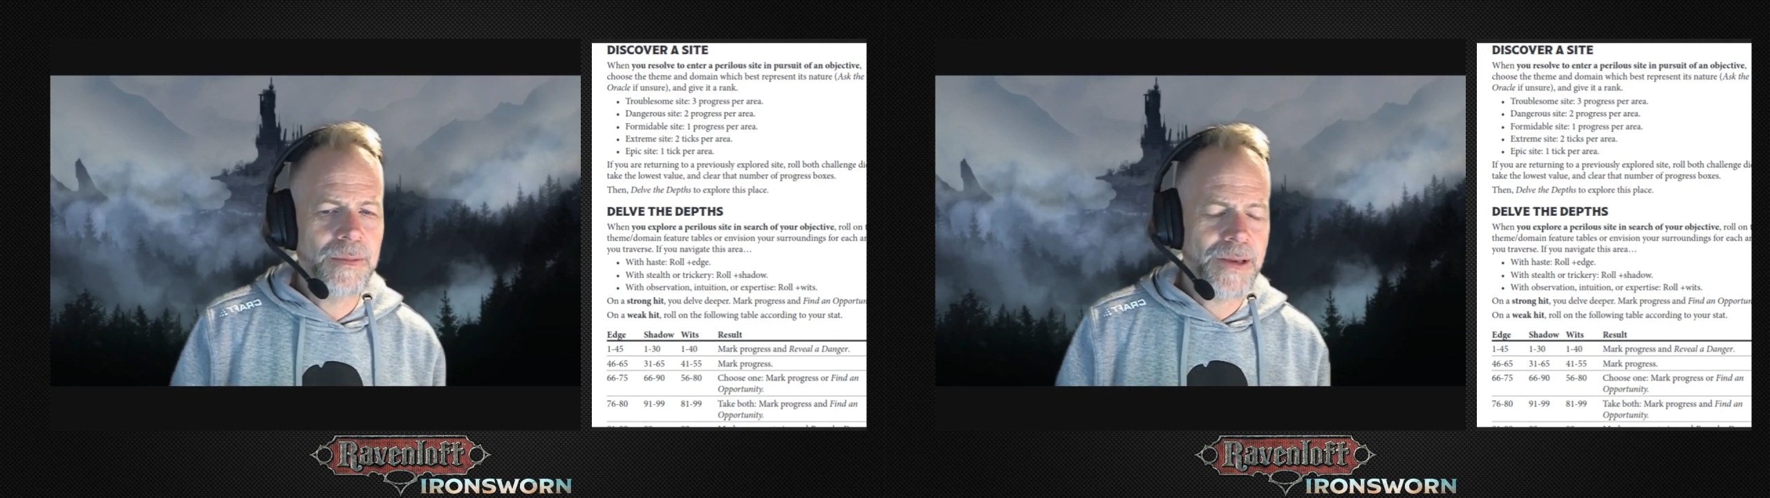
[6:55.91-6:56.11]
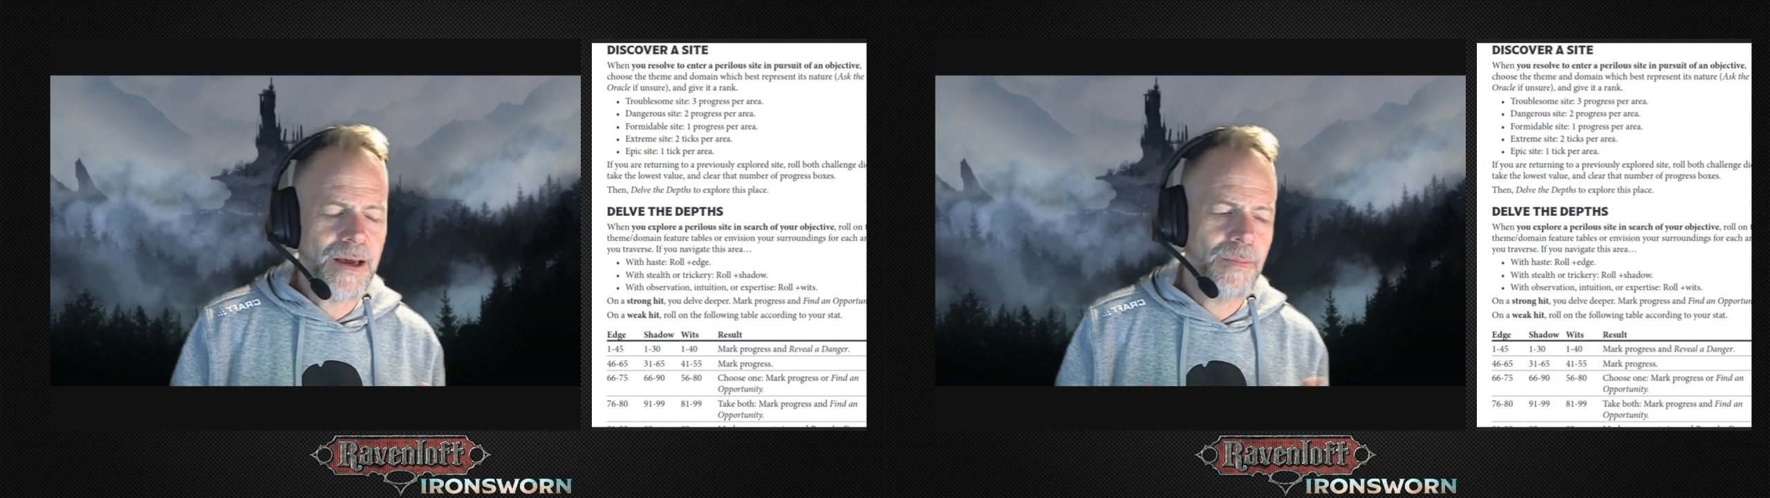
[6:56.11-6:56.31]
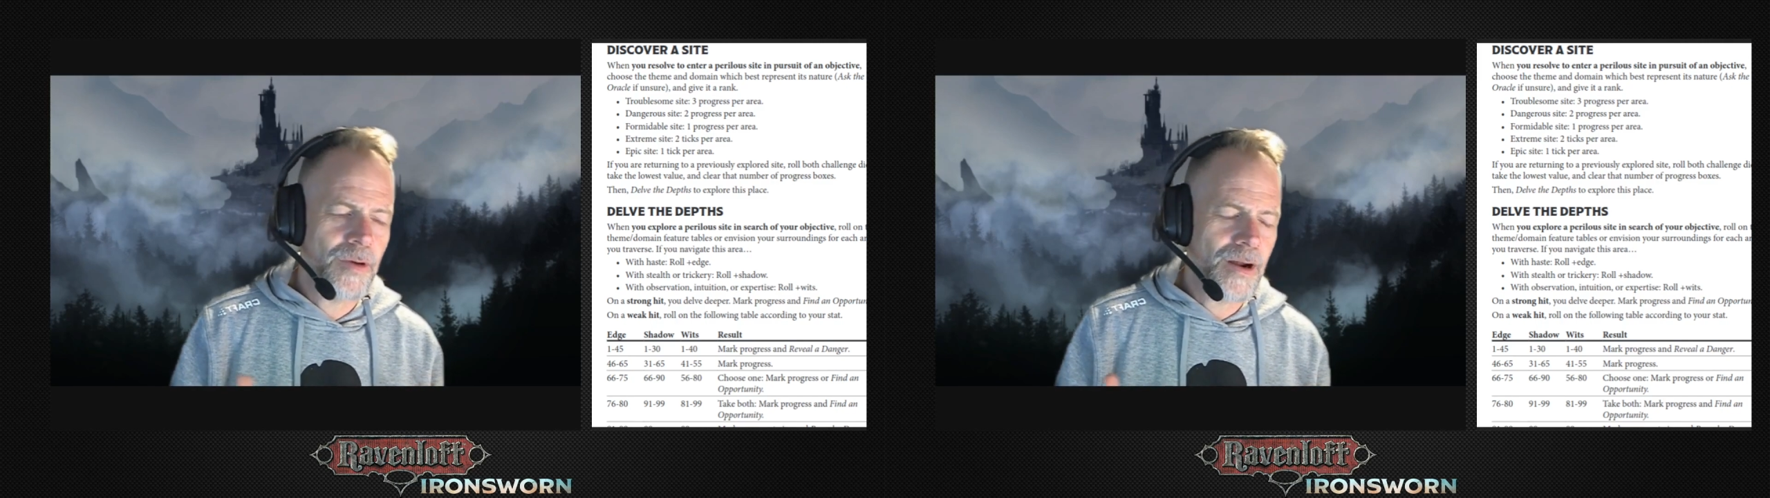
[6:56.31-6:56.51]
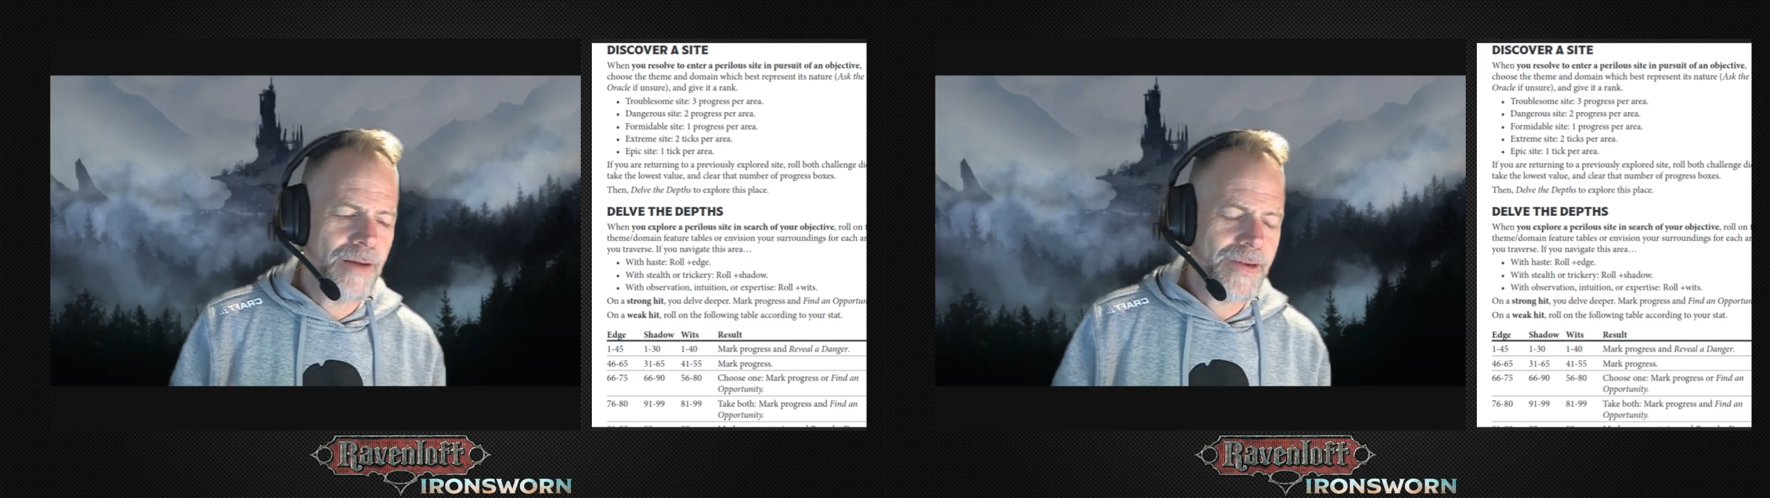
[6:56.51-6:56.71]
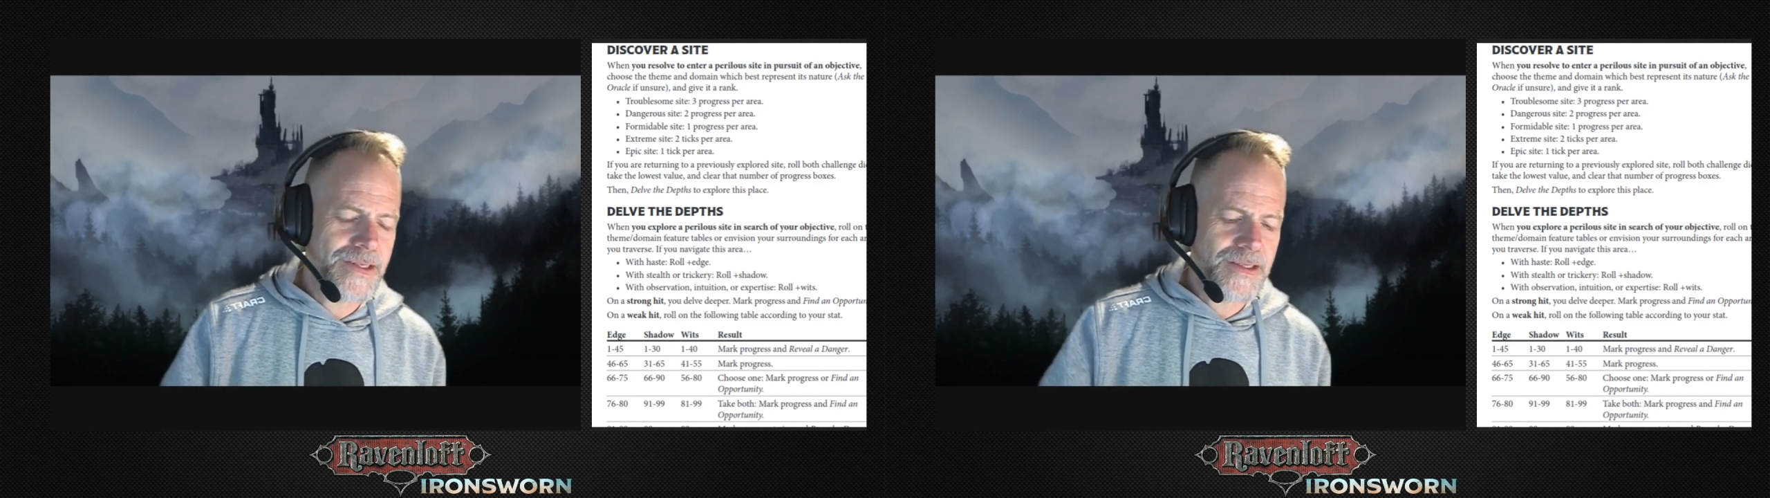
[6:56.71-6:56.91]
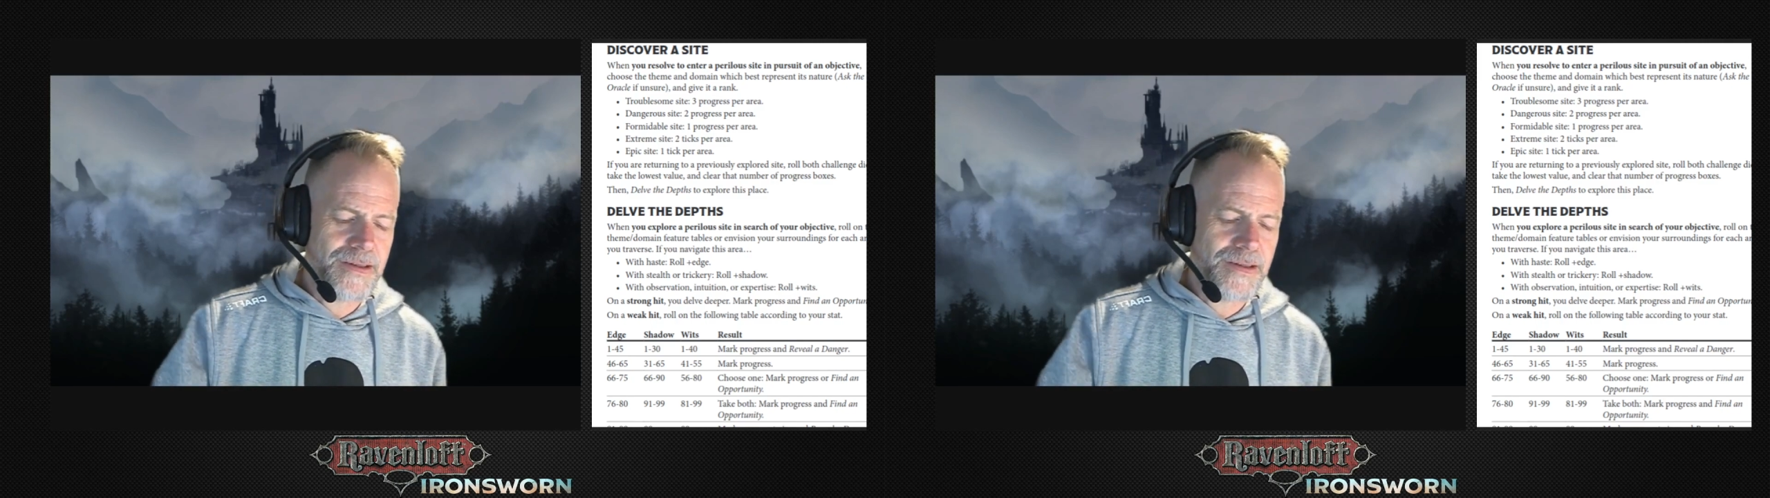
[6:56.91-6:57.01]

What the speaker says: become more obvious